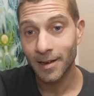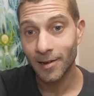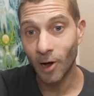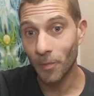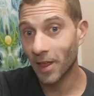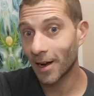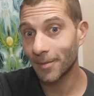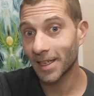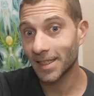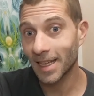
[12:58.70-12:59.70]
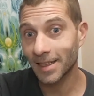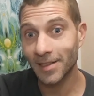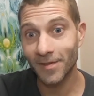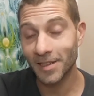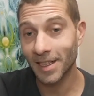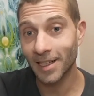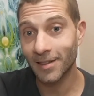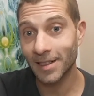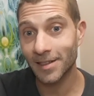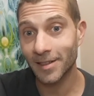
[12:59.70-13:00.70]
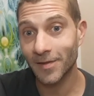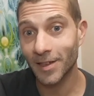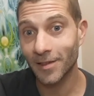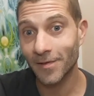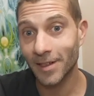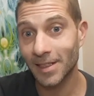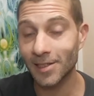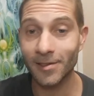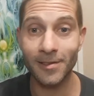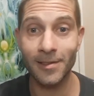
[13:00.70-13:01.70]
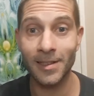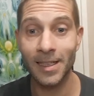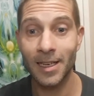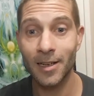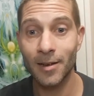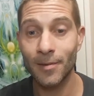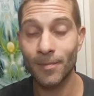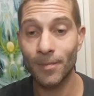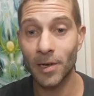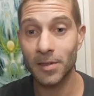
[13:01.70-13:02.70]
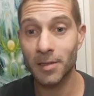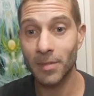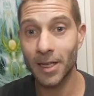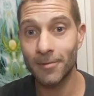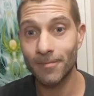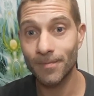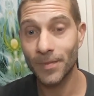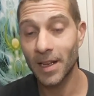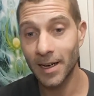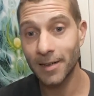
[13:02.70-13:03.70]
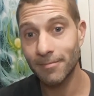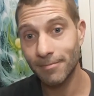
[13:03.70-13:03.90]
hope that all made sense. If there's any questions, feel free to post them below. All right,